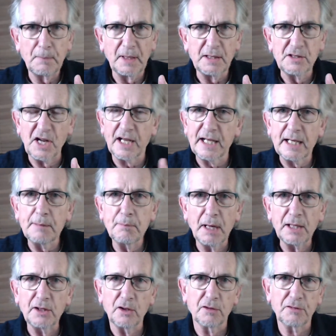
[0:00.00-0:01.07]
Taking
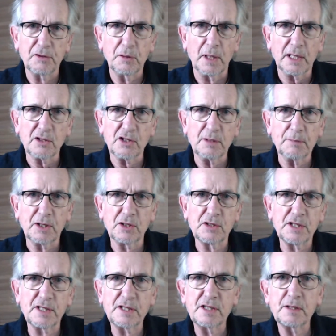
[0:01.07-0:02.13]
money off you, actually, because
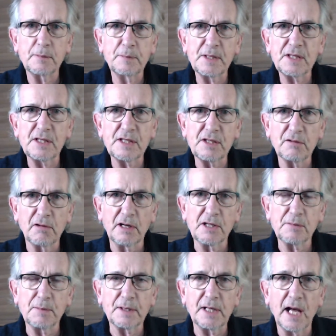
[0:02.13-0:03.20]
this is a business
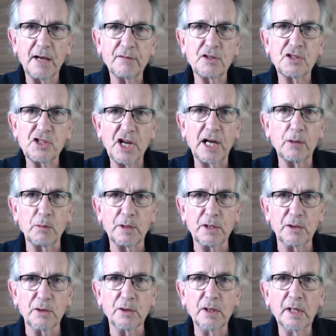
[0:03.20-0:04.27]
arrangement, and I have to check with
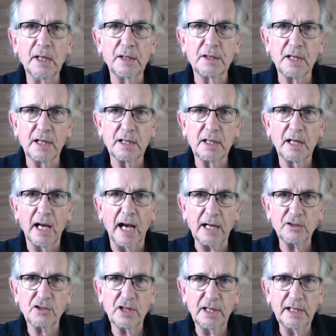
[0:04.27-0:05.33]
you that
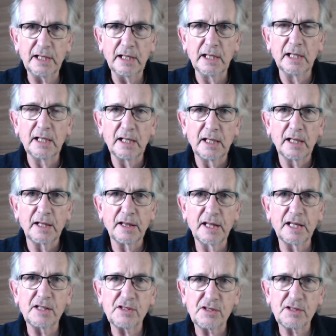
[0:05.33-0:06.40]
actually
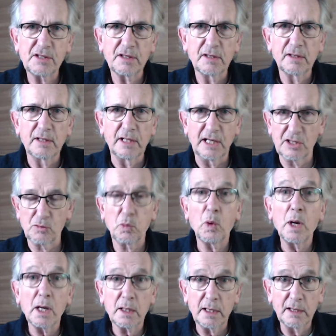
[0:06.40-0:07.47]
this is
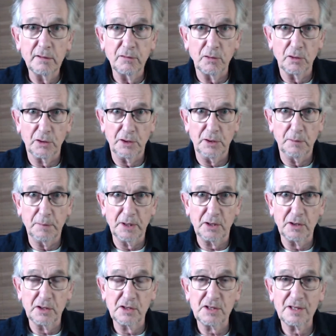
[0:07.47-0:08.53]
working for you,
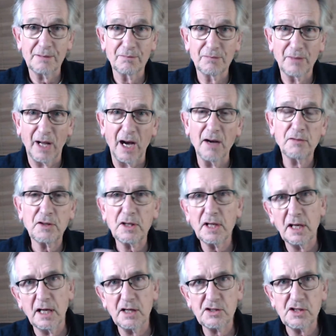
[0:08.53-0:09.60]
because after the
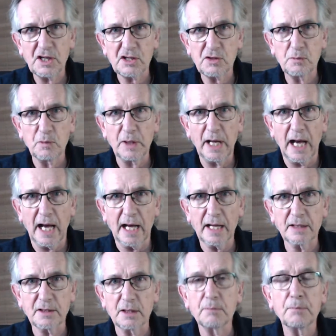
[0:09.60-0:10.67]
last session we
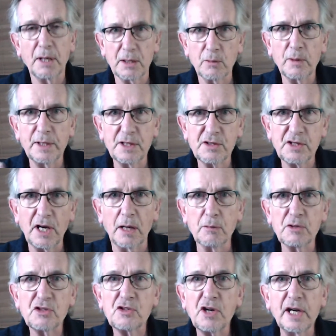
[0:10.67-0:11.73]
had, and by the way, this guy
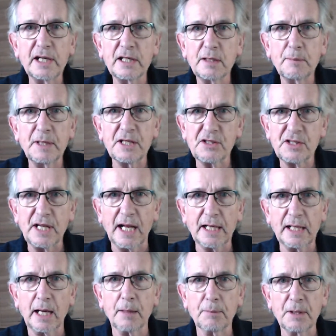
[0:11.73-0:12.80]
was training to be a
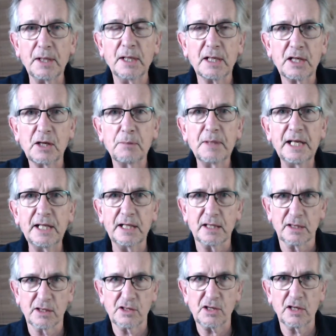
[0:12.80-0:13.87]
stand-up
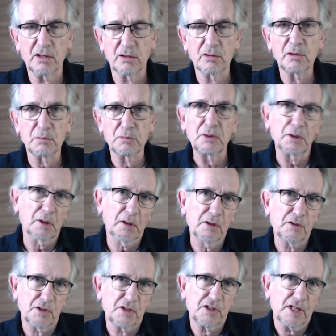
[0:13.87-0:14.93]
comedian, so, you know,
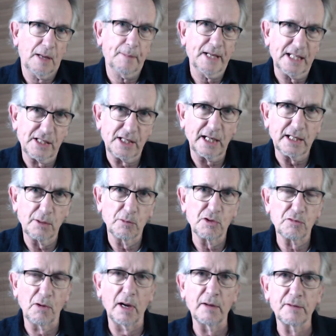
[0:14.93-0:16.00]
to some extent it was
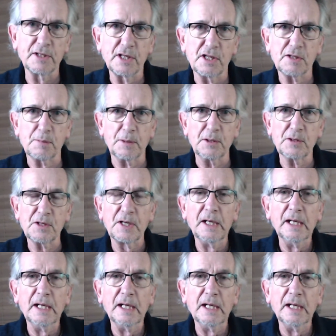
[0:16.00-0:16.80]
relevant, I suppose.